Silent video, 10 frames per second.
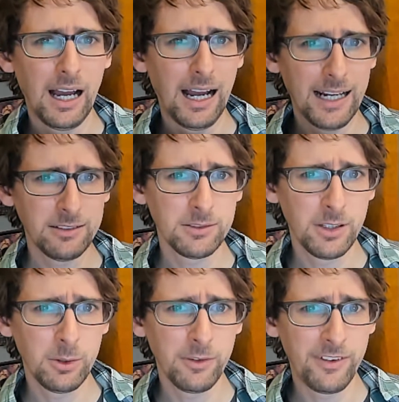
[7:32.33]
I don't
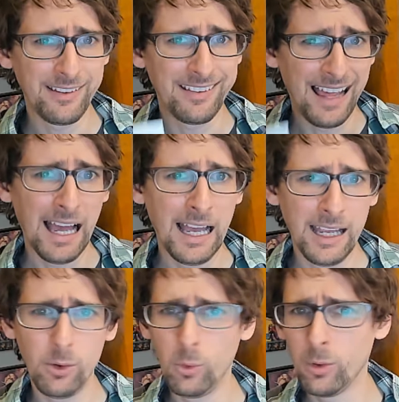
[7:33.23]
know if it's
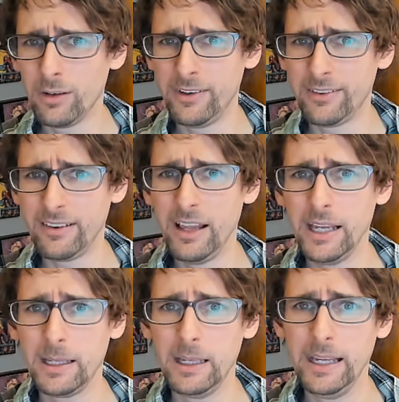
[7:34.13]
that or if it's
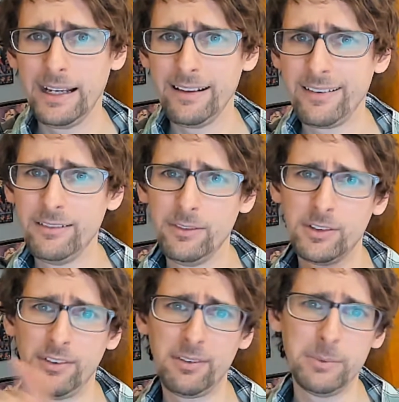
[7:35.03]
like it gets delivered
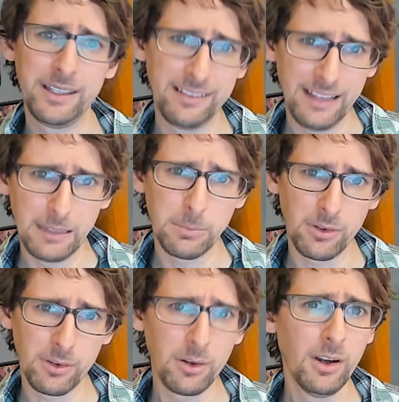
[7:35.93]
to somebody's
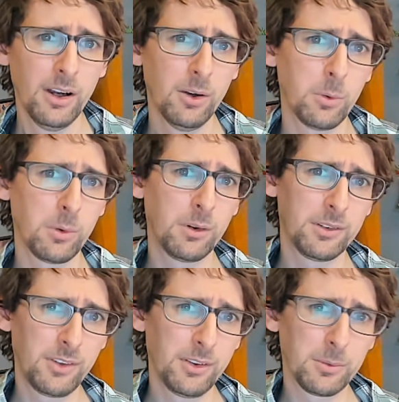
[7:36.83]
neighbor or
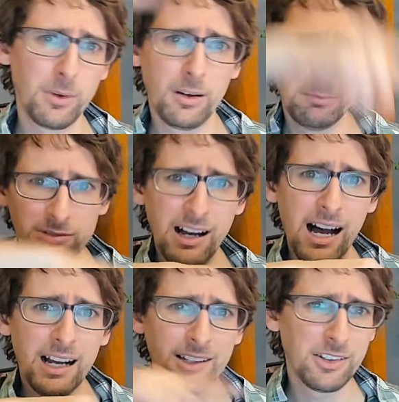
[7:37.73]
to the wrong
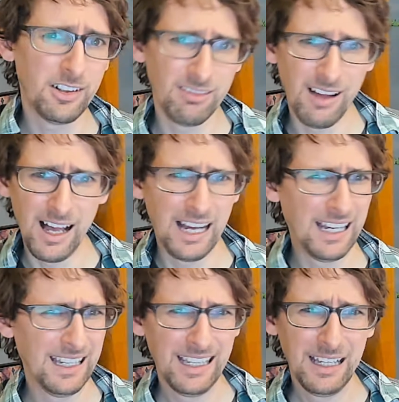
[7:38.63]
block a
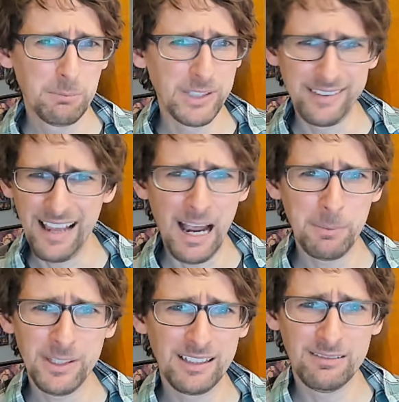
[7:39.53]
lot, but it's
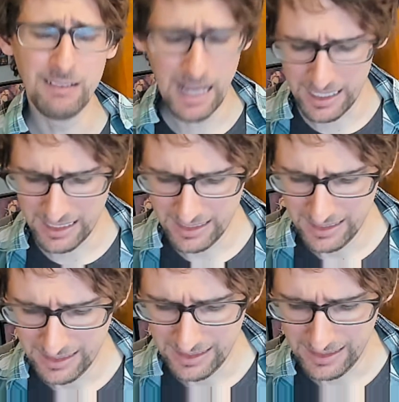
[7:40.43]
happening a lot
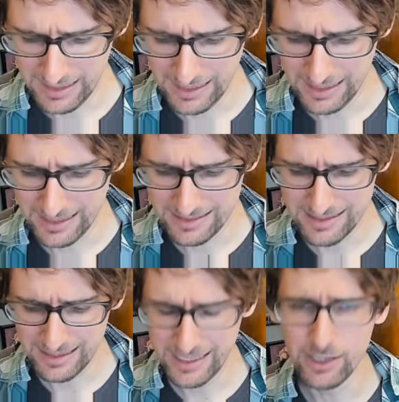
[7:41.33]
and
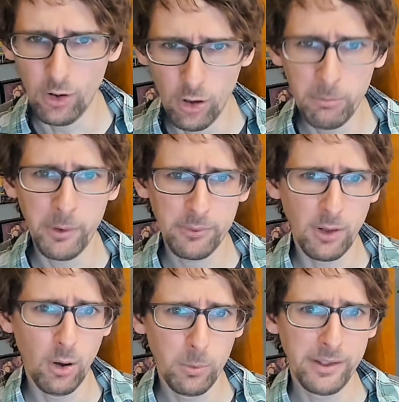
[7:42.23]
it almost
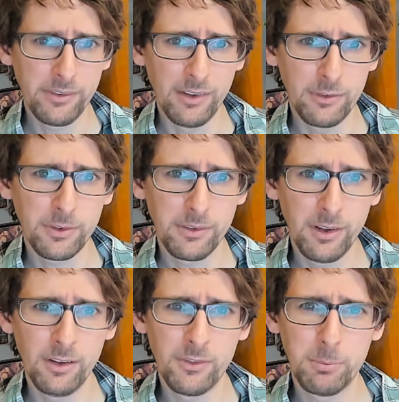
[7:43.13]
always
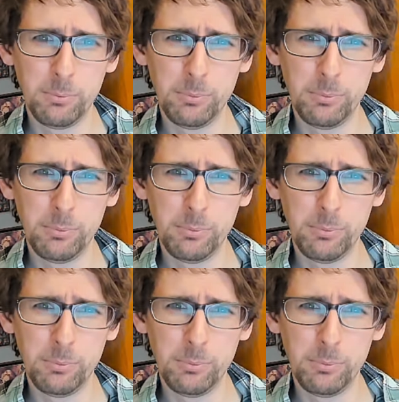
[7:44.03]
self-resolves.